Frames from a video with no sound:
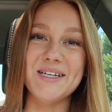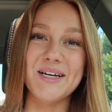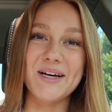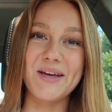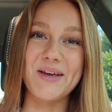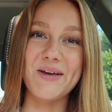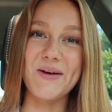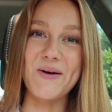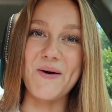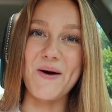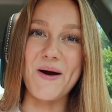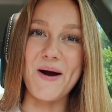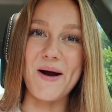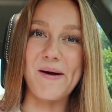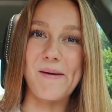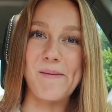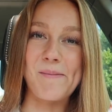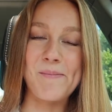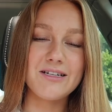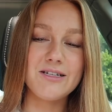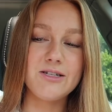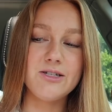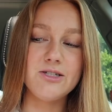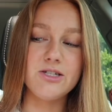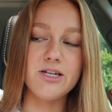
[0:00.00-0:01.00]
took your
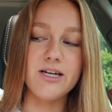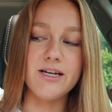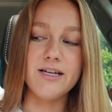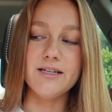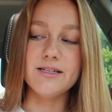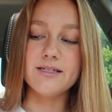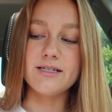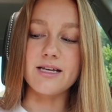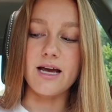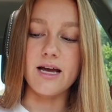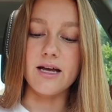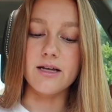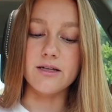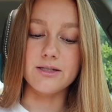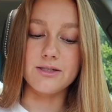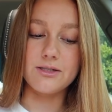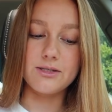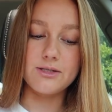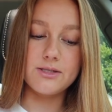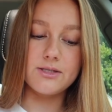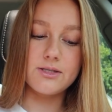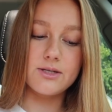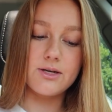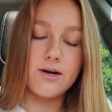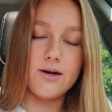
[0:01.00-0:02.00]
jeans and
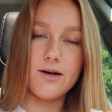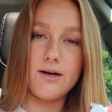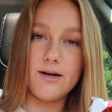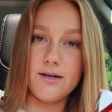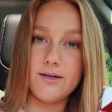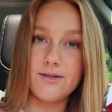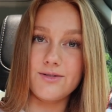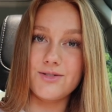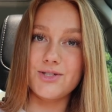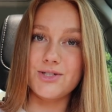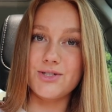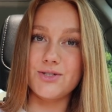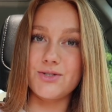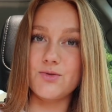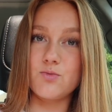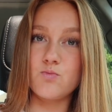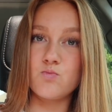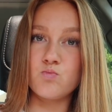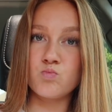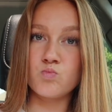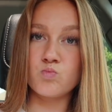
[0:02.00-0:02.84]
skirts.